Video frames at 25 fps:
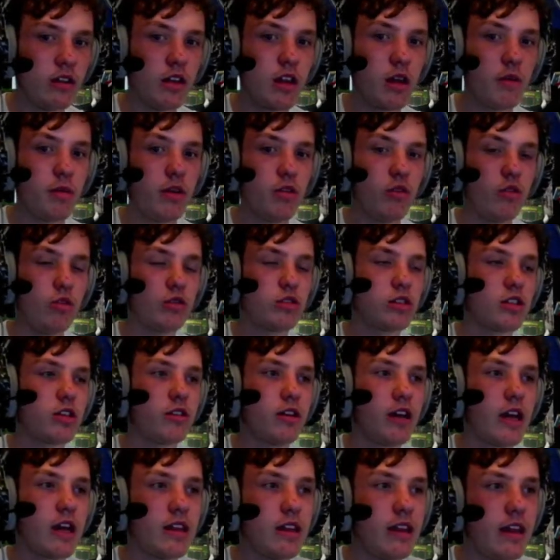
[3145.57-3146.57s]
No, but you
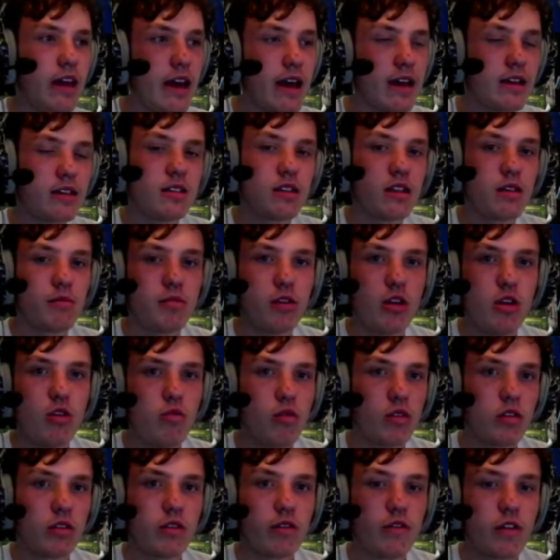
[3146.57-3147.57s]
also get the
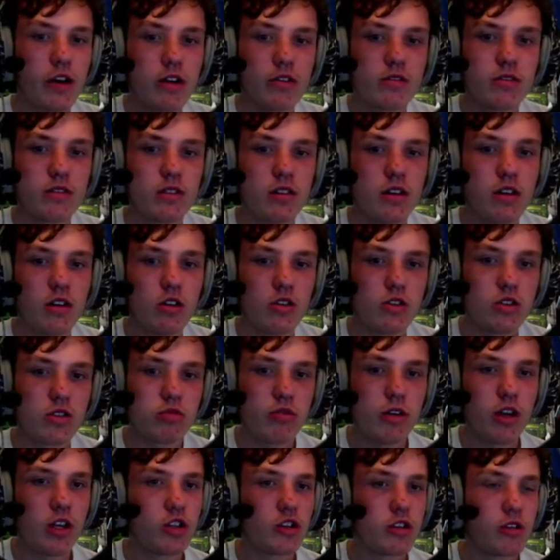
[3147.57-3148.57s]
SW1000R
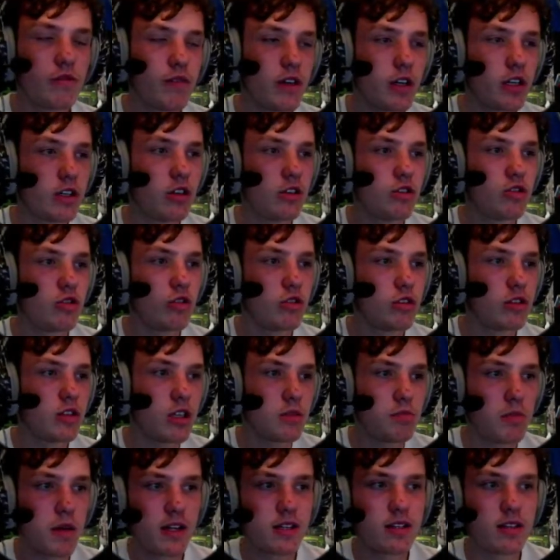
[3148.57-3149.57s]
switcher Vixatron, so
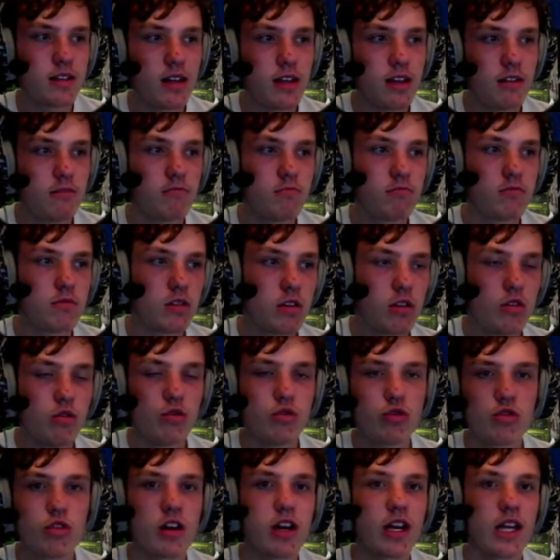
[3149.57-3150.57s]
it's basically
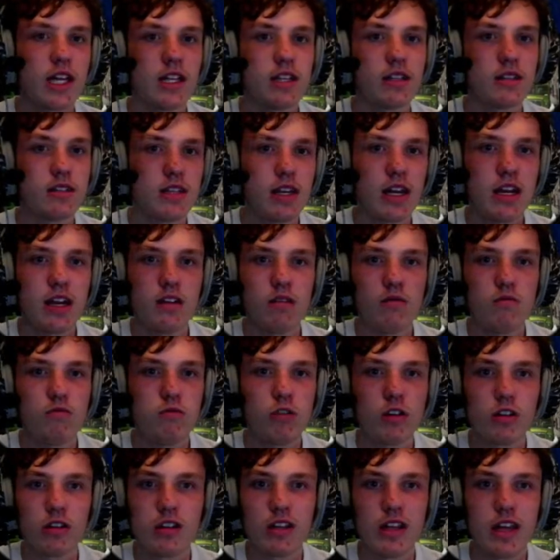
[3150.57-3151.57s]
2 trains in
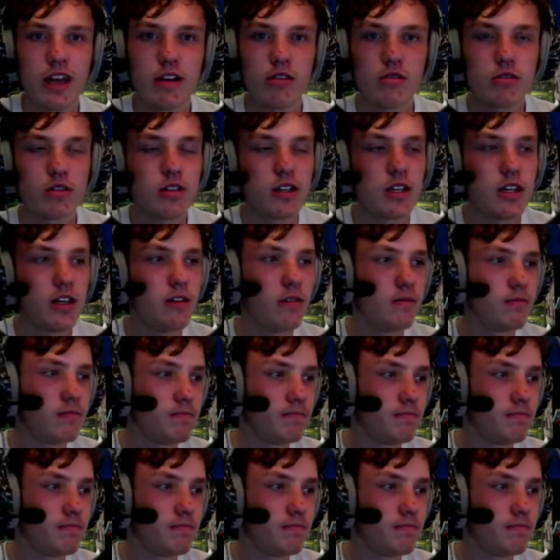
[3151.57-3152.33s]
one DLC.